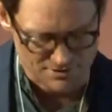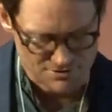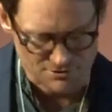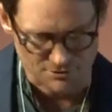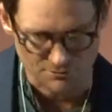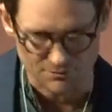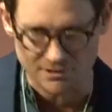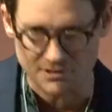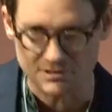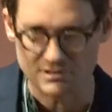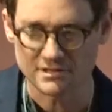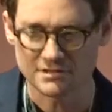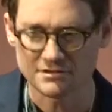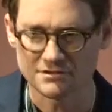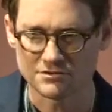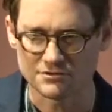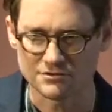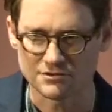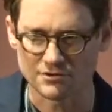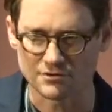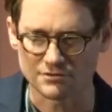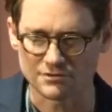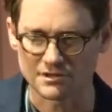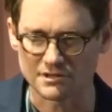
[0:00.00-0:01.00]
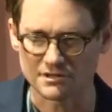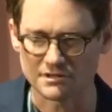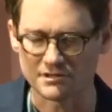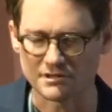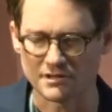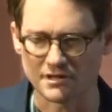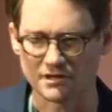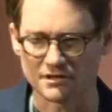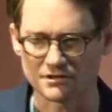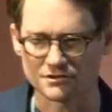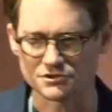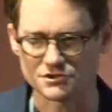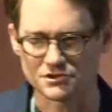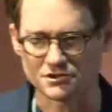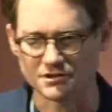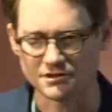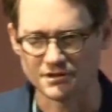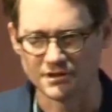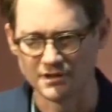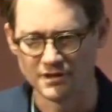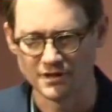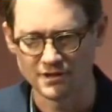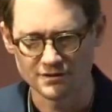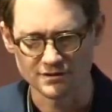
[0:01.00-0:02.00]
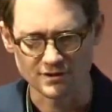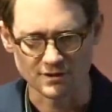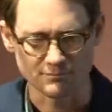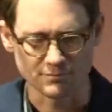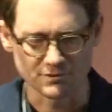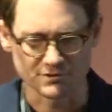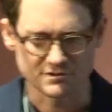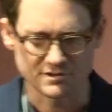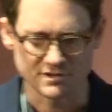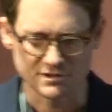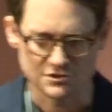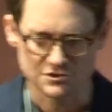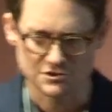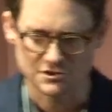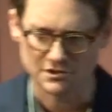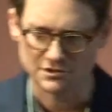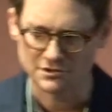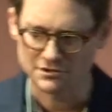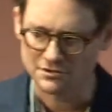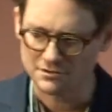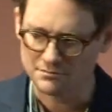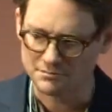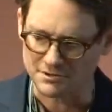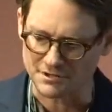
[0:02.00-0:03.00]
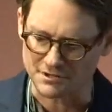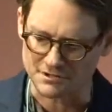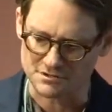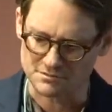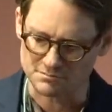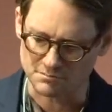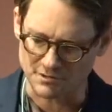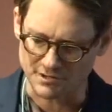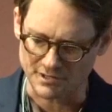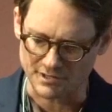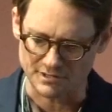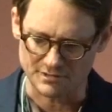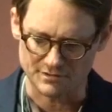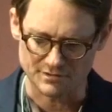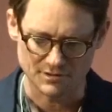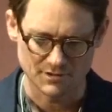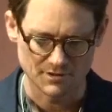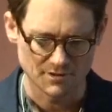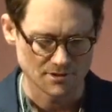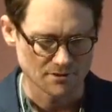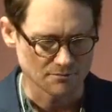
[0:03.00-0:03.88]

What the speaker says: or we didn't know the etiology, that potentially could be explained